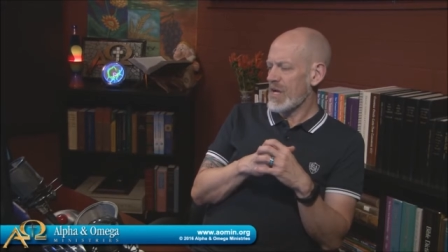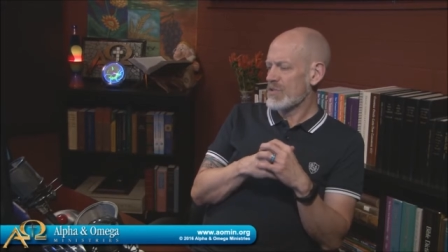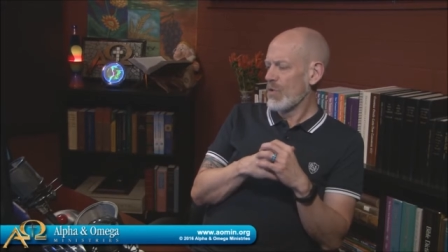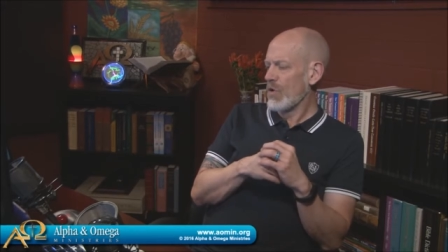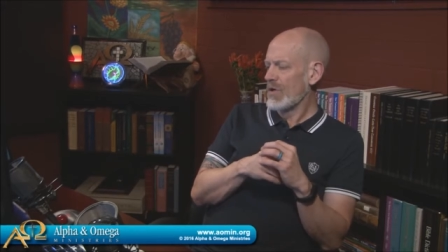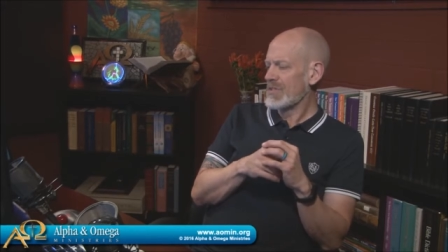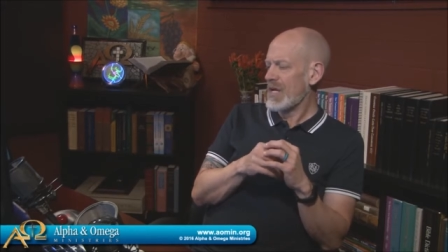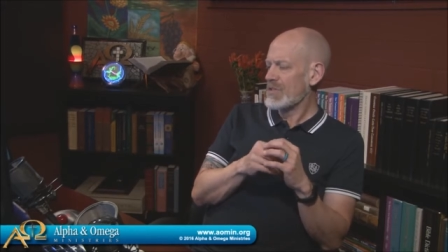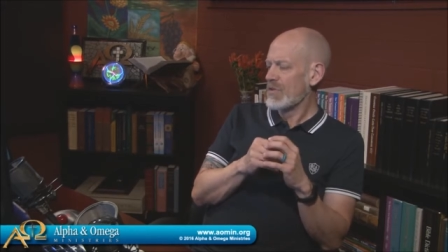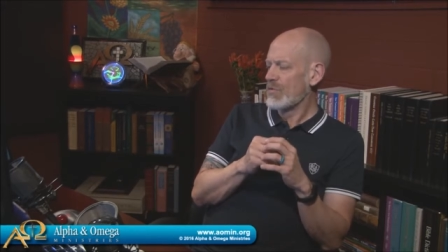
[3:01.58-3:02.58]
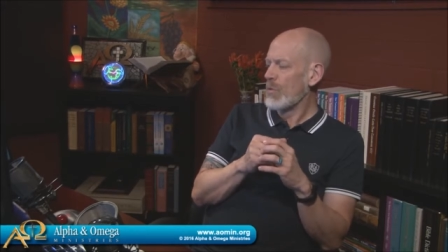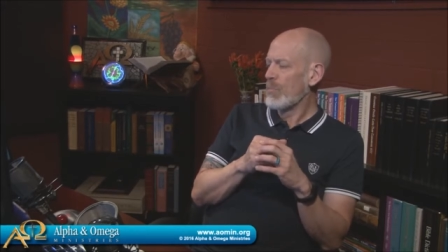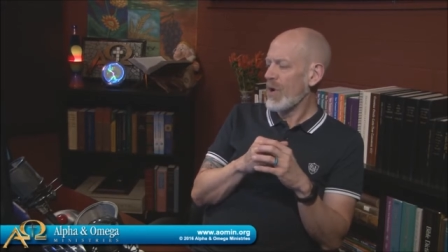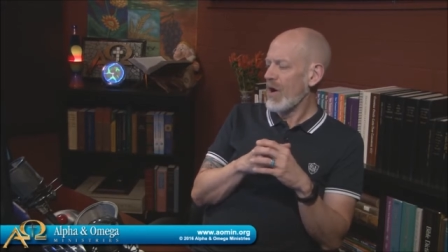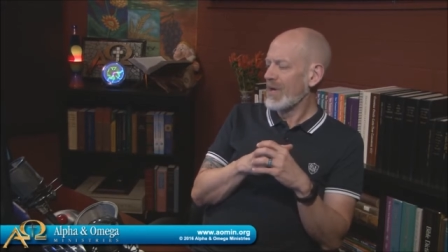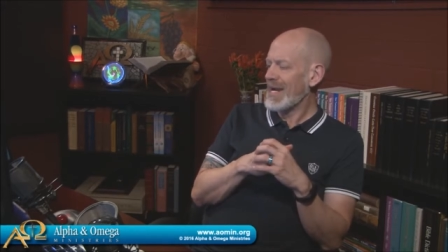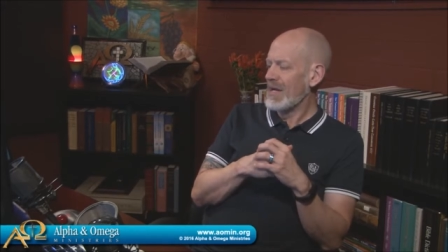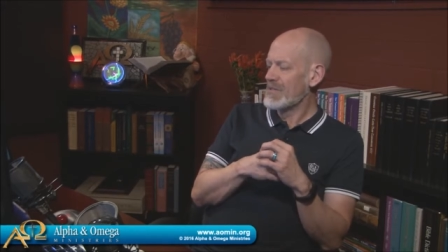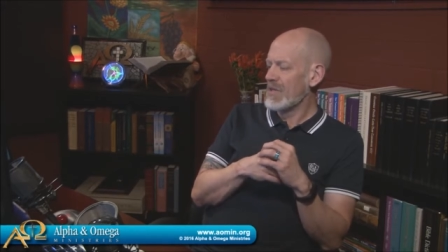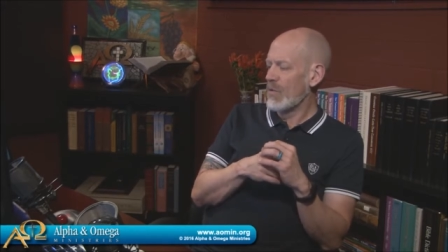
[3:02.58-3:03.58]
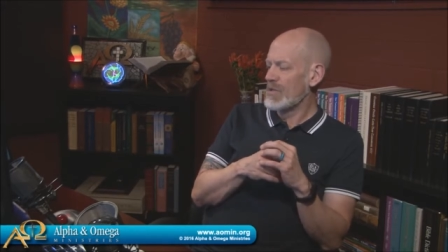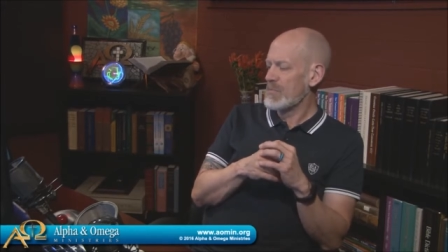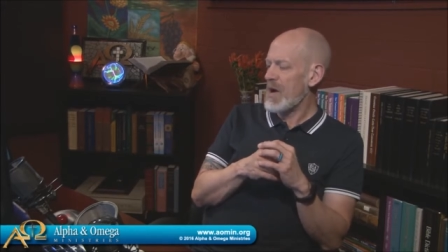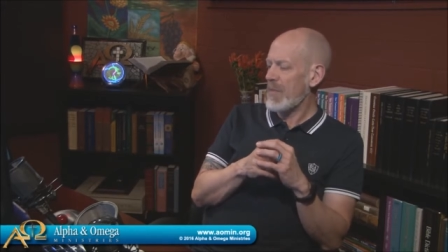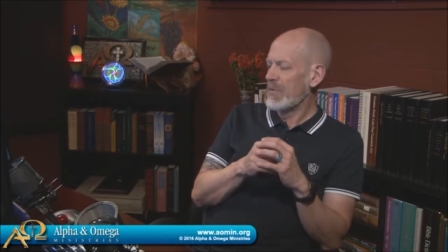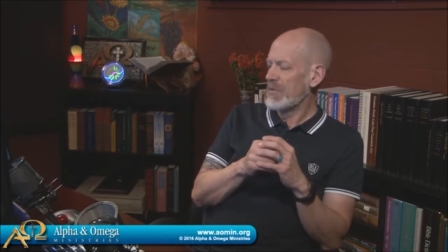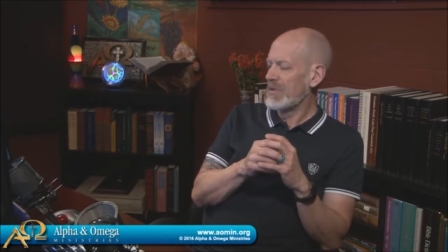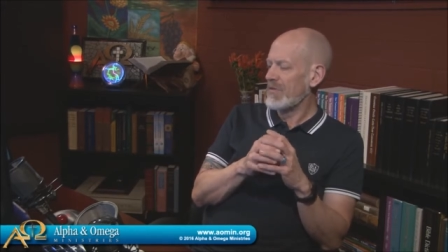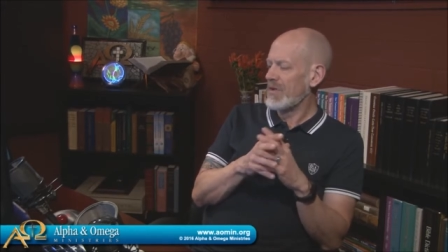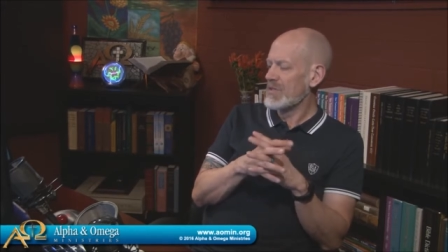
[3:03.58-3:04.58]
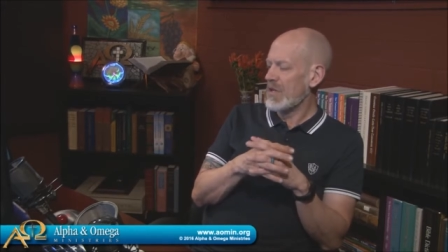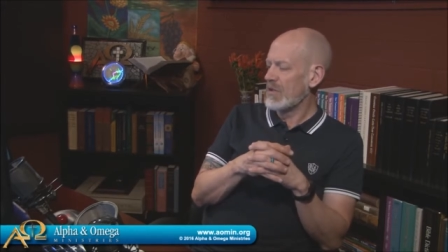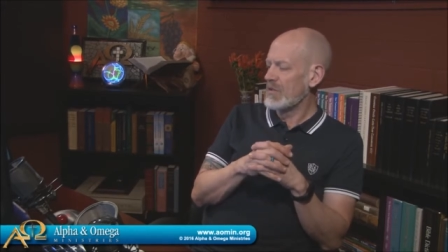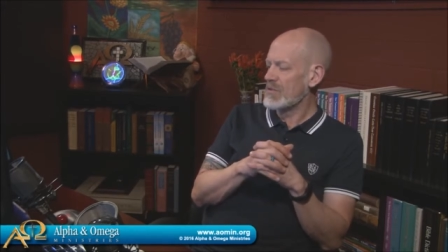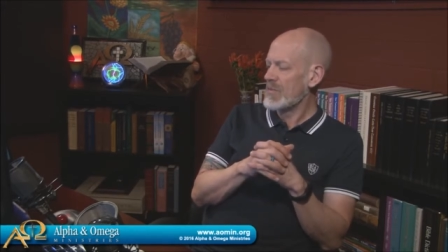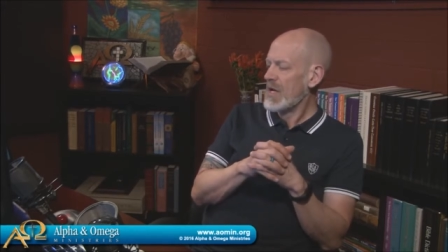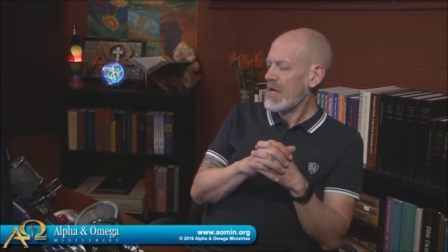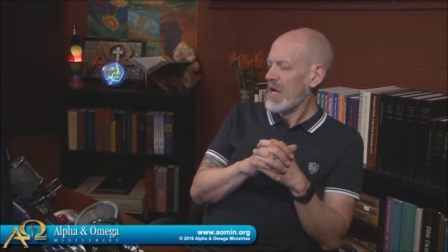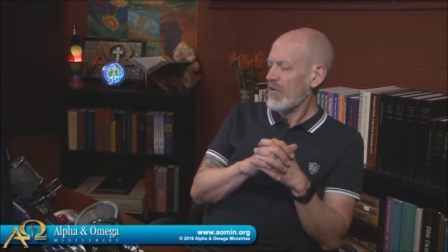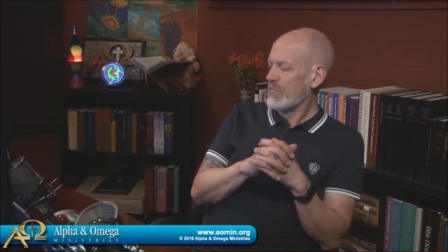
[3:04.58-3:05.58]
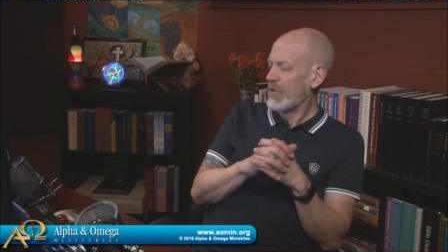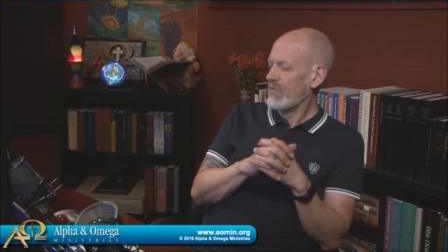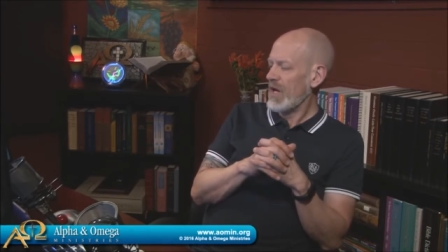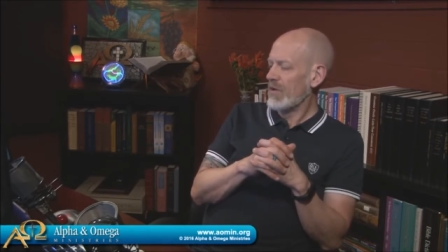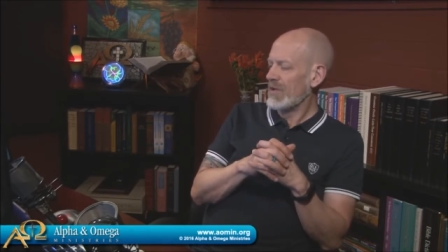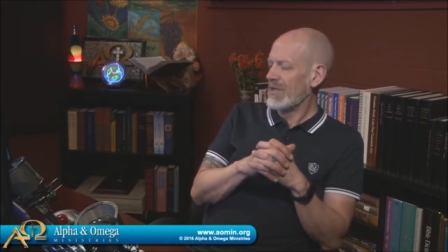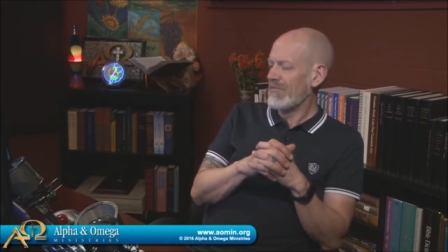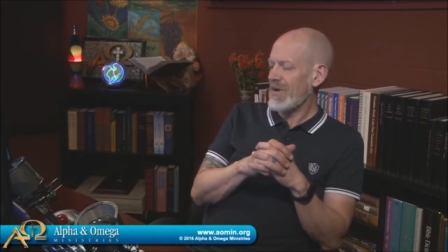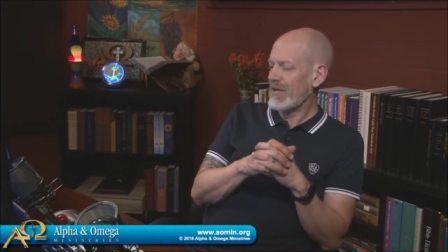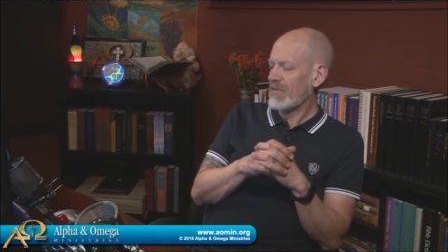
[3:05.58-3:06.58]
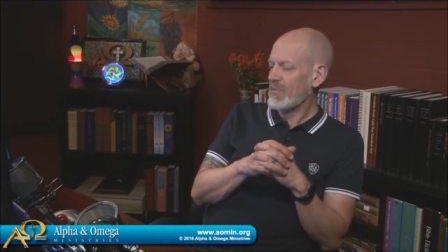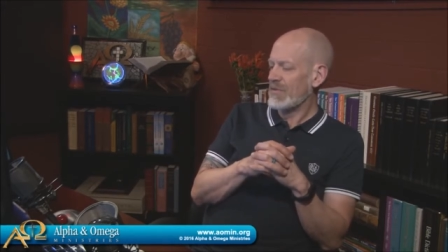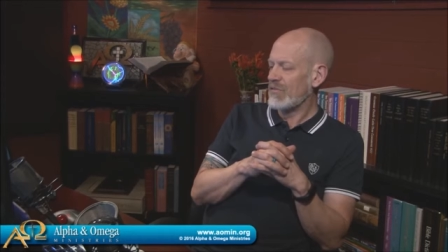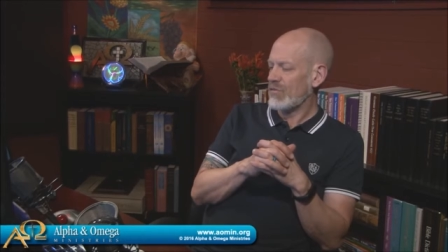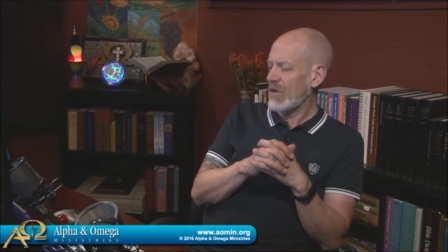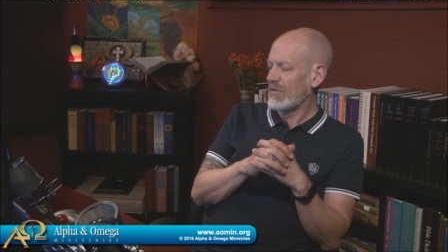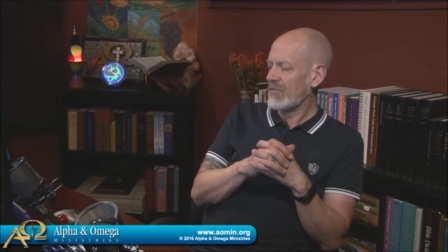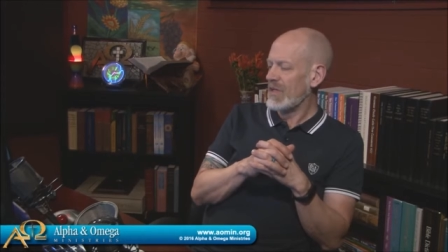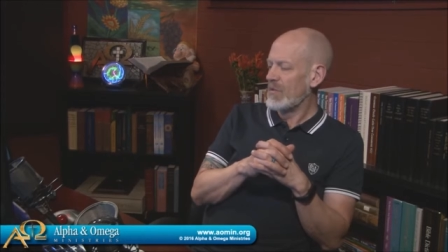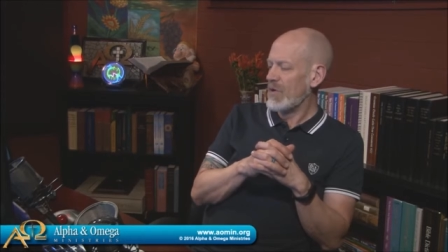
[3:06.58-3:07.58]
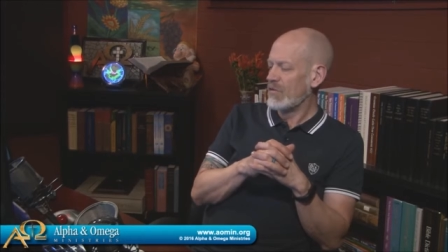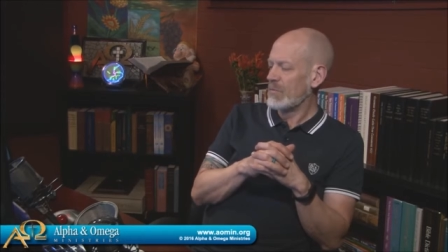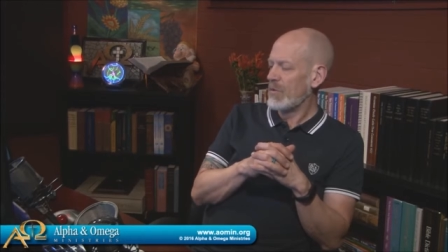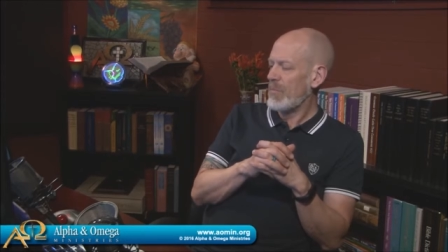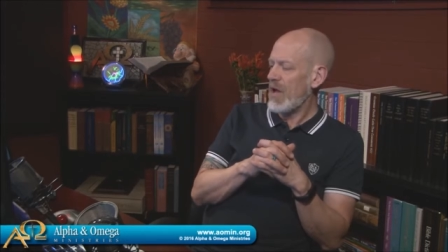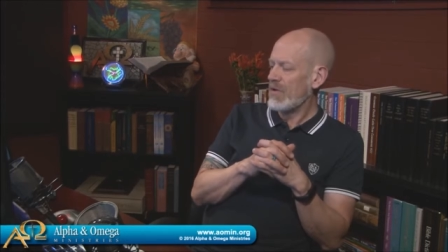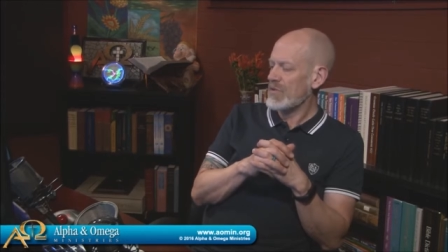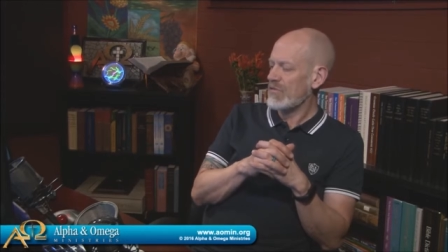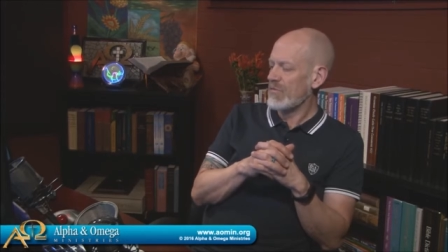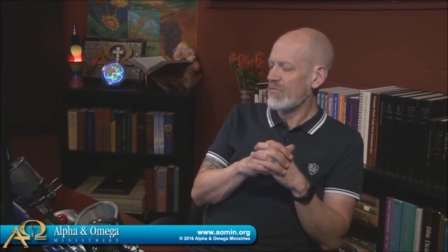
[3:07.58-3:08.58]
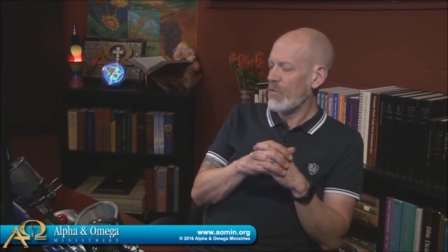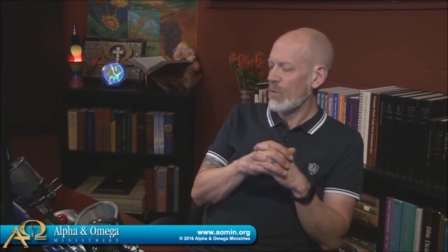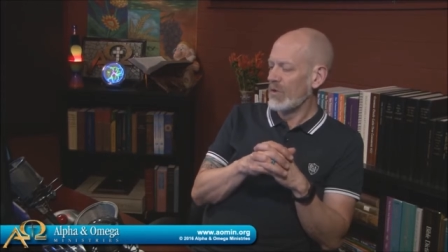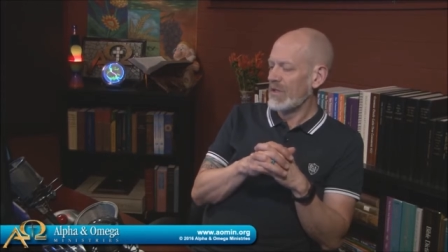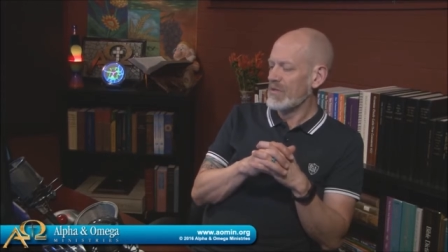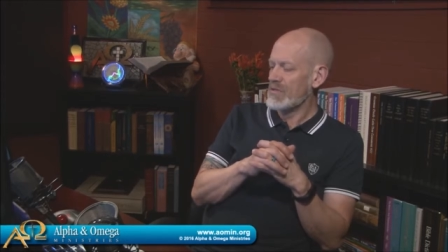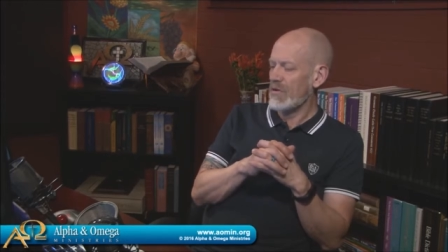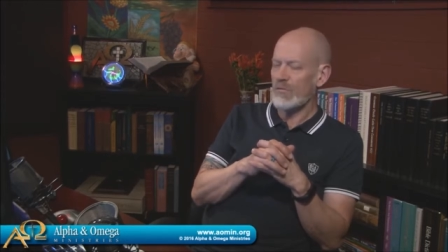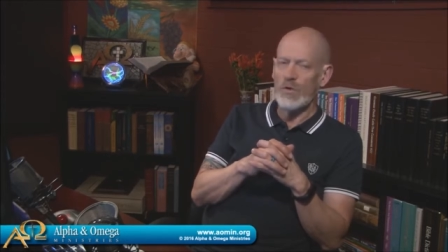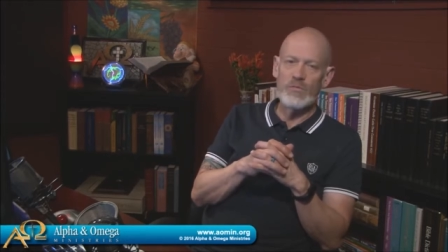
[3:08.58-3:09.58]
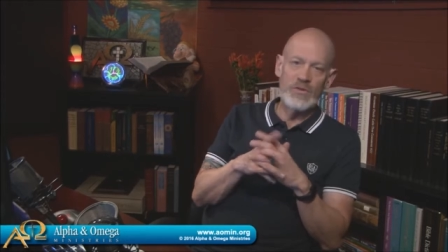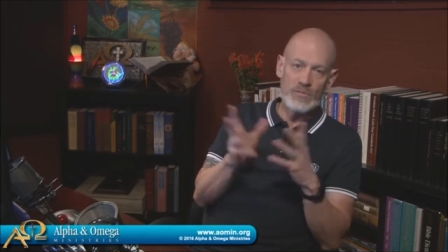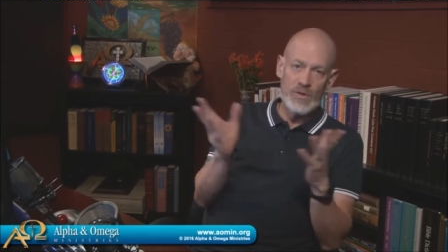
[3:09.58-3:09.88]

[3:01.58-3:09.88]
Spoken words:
sexual orientation through prayer and counseling, once popular within evangelicalism, have proven not only ineffective but destructive, leading to multiple apologies from former leaders of those movements.